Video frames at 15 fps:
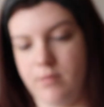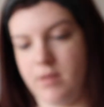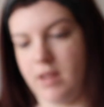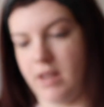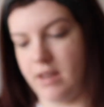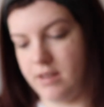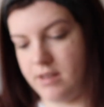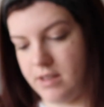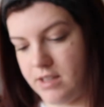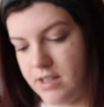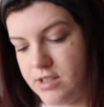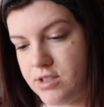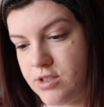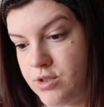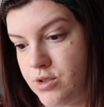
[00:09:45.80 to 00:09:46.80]
Yeah, and
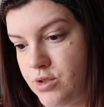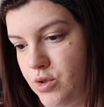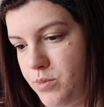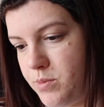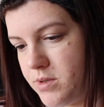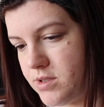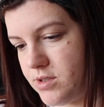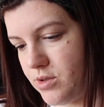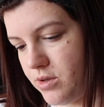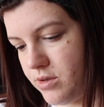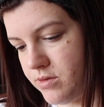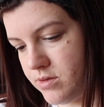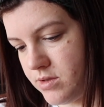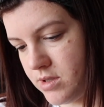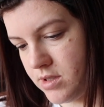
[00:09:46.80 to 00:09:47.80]
it's super
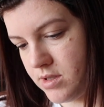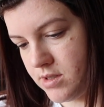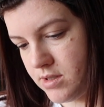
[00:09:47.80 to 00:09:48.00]
soft.